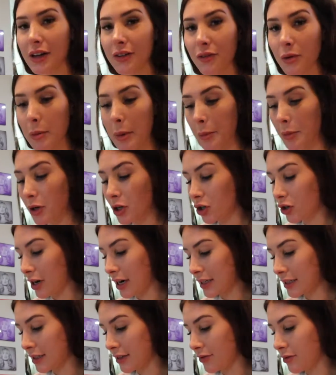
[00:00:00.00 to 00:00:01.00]
I remember
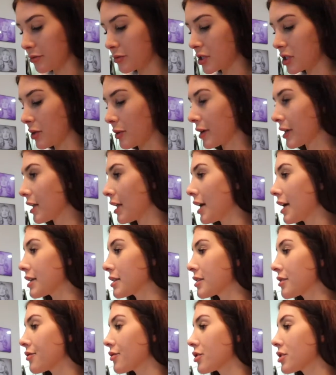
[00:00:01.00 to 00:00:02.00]
correctly from sewing
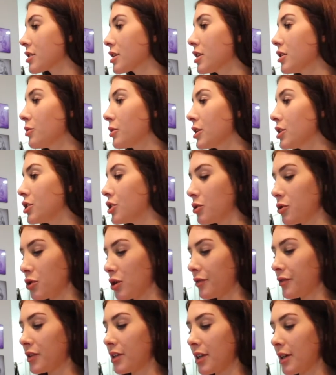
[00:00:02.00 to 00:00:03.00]
class, the first thing you want to do is
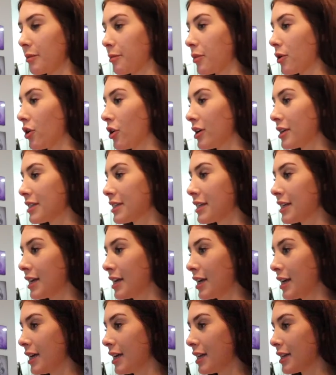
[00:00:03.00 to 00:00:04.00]
you have to put
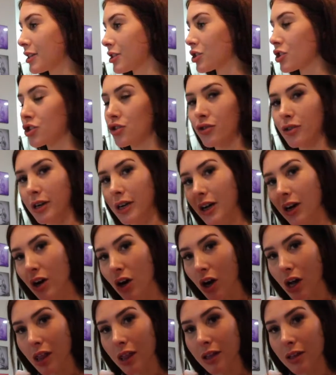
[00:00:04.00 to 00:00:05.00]
the string
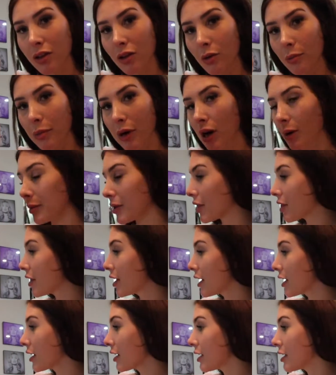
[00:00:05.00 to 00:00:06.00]
on the little bobbin
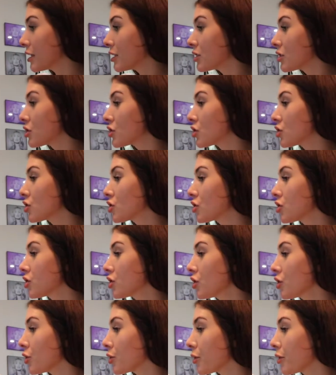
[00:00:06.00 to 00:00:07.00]
thing, and
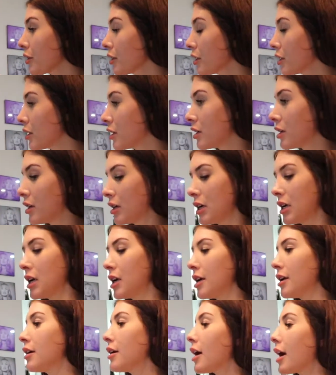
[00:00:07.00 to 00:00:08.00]
so
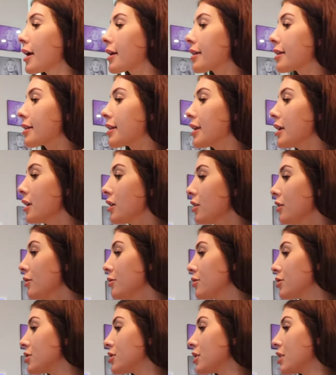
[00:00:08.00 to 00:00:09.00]
I think
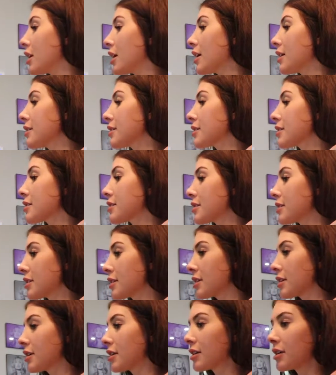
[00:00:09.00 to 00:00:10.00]
you
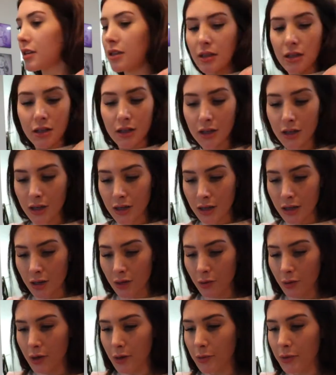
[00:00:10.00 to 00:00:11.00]
just
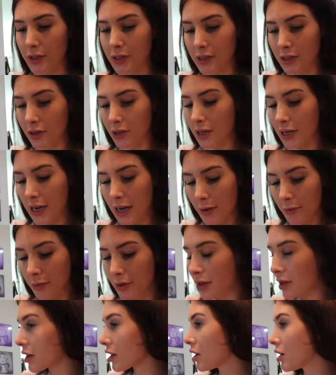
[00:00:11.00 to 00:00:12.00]
put this little cap
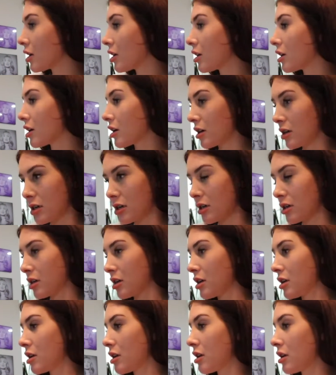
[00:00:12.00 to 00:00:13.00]
thing on.